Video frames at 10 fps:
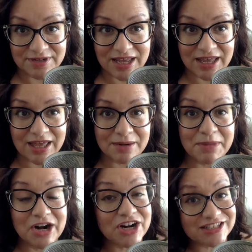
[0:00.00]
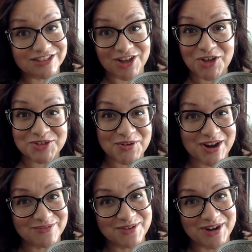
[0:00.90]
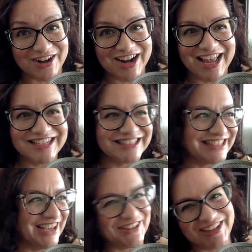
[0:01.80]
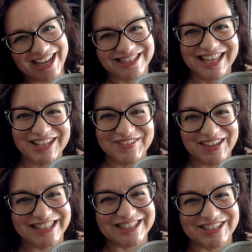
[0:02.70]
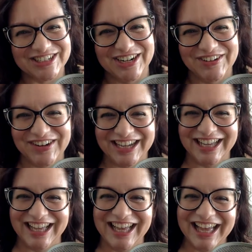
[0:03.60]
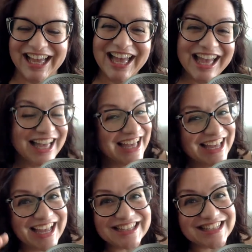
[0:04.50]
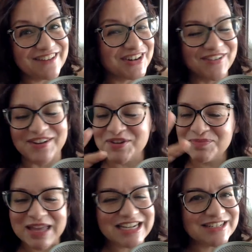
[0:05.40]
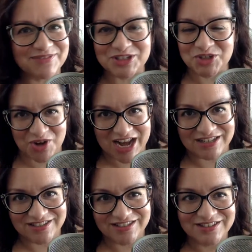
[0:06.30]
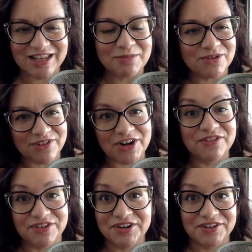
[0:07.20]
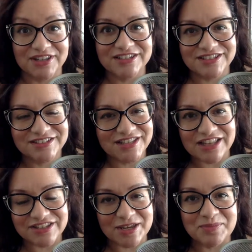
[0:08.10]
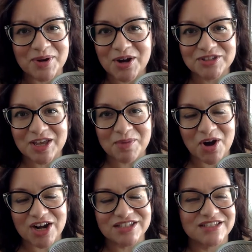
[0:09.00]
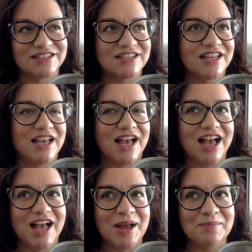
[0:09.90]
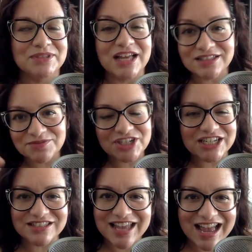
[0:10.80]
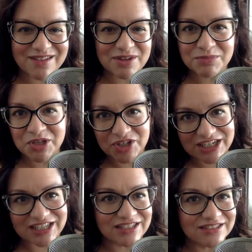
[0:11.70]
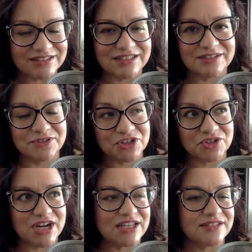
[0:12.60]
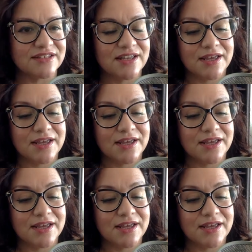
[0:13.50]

And Marek's is also everywhere. I hate to tell you guys this, but it's true. It's everywhere. There's many different strains. Some are very virulent and some aren't. Lots of chickens have immunity to different strains.